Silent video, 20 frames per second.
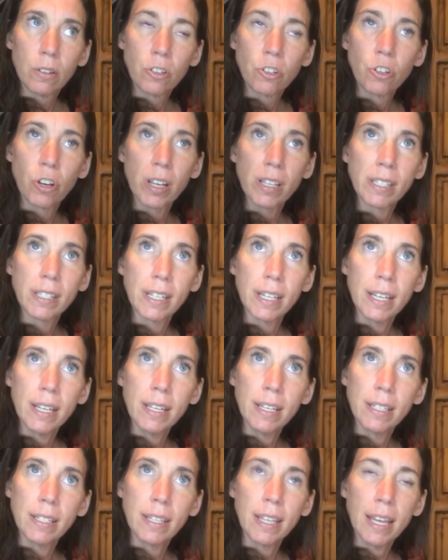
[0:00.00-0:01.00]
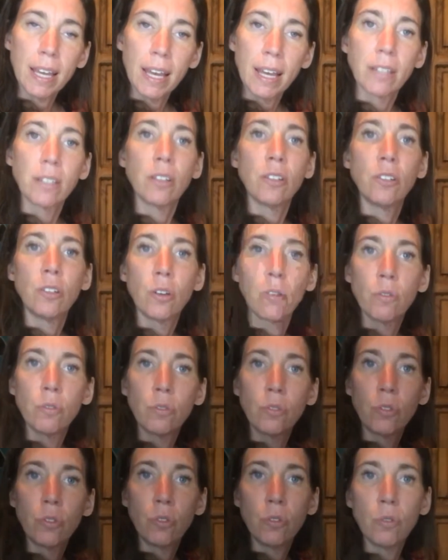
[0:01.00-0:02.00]
Trusting is the
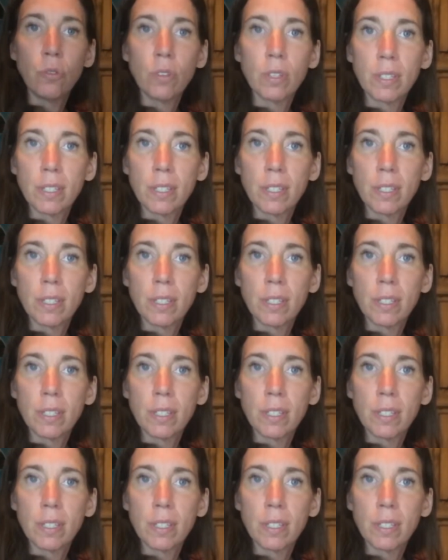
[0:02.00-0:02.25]
antidote to the